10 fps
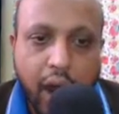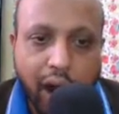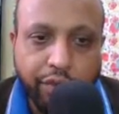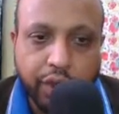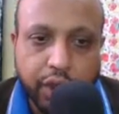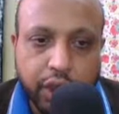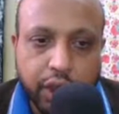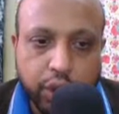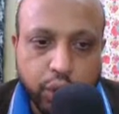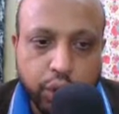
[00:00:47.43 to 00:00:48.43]
After
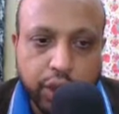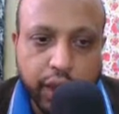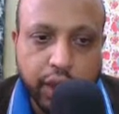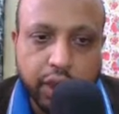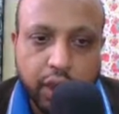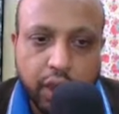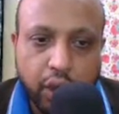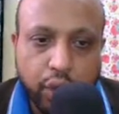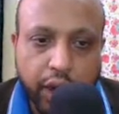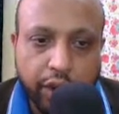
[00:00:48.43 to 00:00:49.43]
these 2 cells,
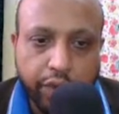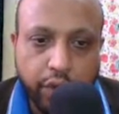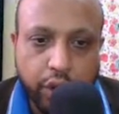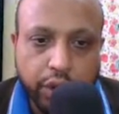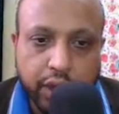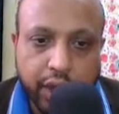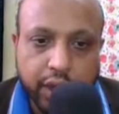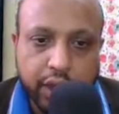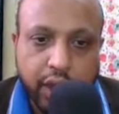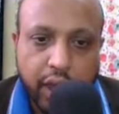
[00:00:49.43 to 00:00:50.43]
you get a 4
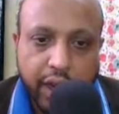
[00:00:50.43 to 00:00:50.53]
cells,